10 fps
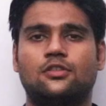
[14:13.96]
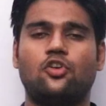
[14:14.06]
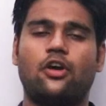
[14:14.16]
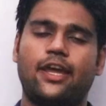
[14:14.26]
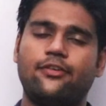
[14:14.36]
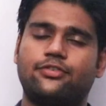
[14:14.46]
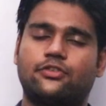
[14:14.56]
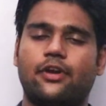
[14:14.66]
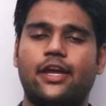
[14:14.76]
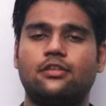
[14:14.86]
So if
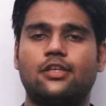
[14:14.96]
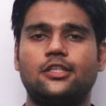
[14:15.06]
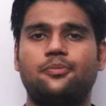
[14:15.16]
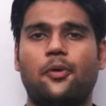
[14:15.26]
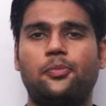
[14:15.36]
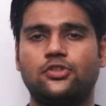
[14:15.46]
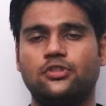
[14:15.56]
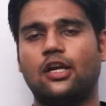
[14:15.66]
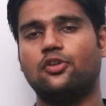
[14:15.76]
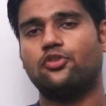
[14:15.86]
stress is
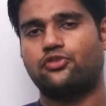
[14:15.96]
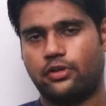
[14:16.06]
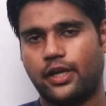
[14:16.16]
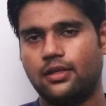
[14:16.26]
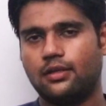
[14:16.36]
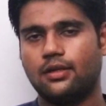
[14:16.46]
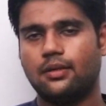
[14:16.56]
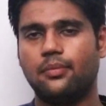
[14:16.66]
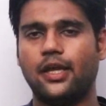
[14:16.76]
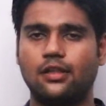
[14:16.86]
proportional to strain,
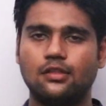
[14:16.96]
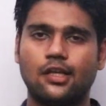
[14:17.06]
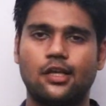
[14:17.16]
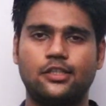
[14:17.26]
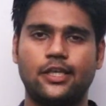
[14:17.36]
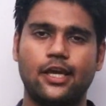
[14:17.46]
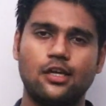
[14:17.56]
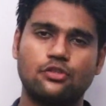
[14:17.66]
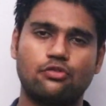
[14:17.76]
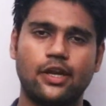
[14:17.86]
means
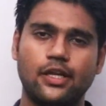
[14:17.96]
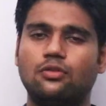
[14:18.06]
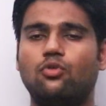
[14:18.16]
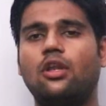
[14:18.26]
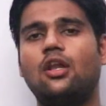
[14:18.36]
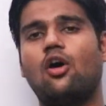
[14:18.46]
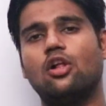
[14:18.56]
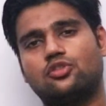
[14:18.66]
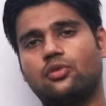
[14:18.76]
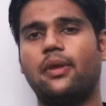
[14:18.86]
shear stress will
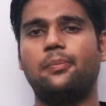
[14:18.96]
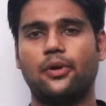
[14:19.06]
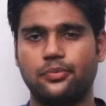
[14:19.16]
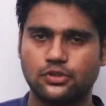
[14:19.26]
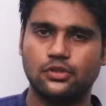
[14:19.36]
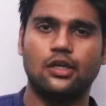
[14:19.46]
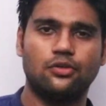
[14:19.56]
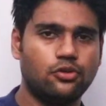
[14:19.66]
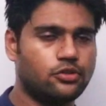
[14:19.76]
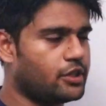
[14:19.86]
also be proportional
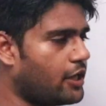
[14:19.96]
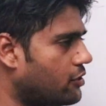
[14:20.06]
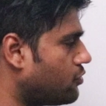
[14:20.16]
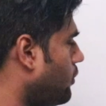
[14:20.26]
to shear